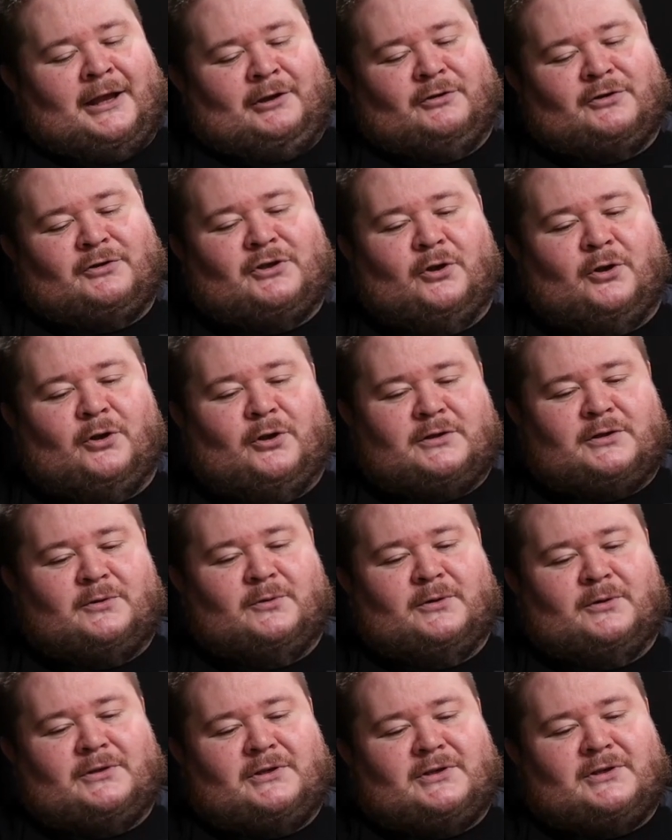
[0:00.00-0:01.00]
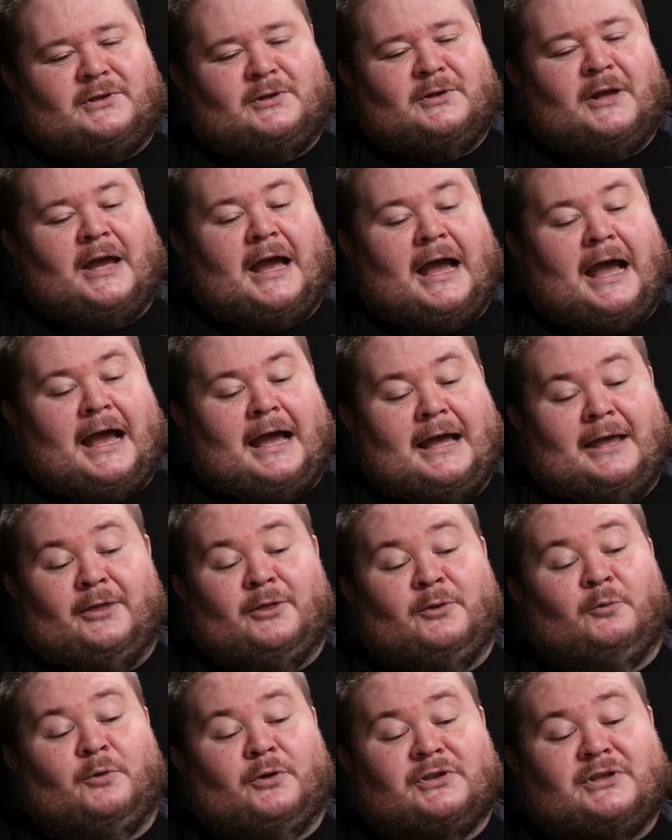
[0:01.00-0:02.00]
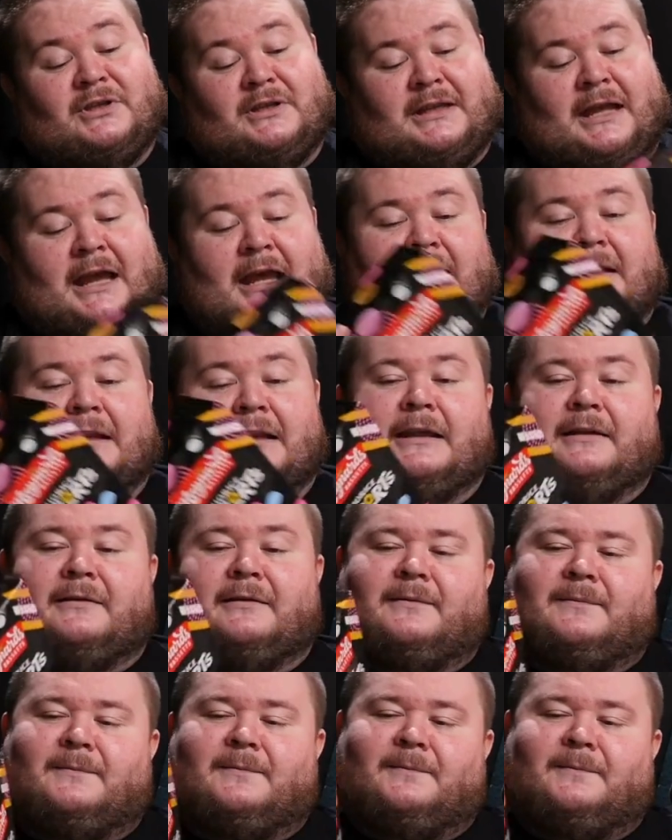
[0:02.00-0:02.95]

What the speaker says: Licorice all sorts. The ones that Dad liked.